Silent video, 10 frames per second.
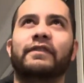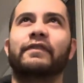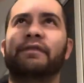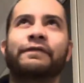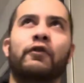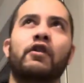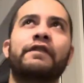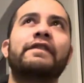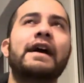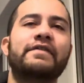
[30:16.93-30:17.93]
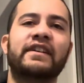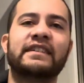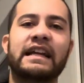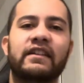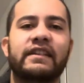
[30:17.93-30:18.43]
4 or 5 years
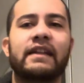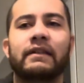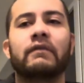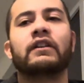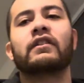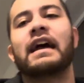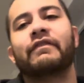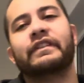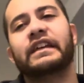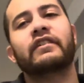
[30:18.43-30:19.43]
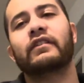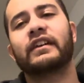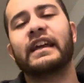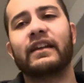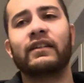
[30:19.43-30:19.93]
later, then we're gonna have a year
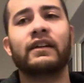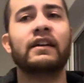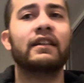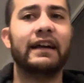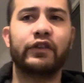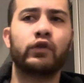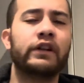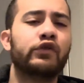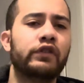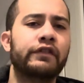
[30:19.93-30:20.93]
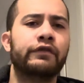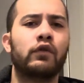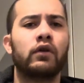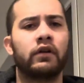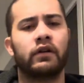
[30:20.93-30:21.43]
again, like
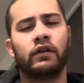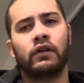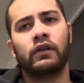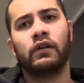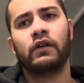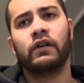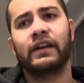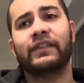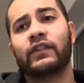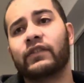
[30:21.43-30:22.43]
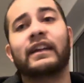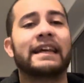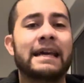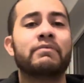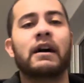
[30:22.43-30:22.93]
2024, in terms of like
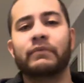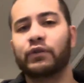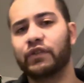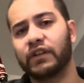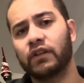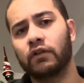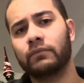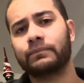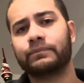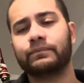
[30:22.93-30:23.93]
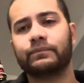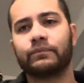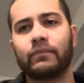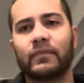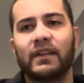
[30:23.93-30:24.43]
hip hop music. You know,
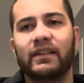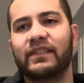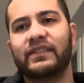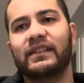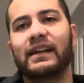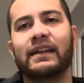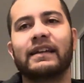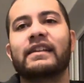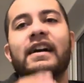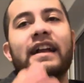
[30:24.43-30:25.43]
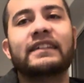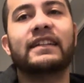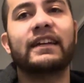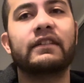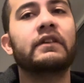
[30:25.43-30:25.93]
it's like in the 90s,
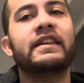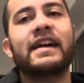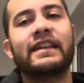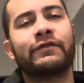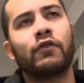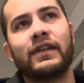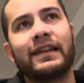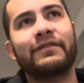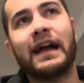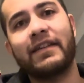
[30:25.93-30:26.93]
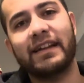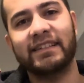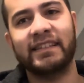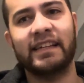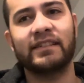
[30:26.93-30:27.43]
like you had 94, 95,
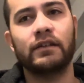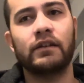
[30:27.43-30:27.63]
96,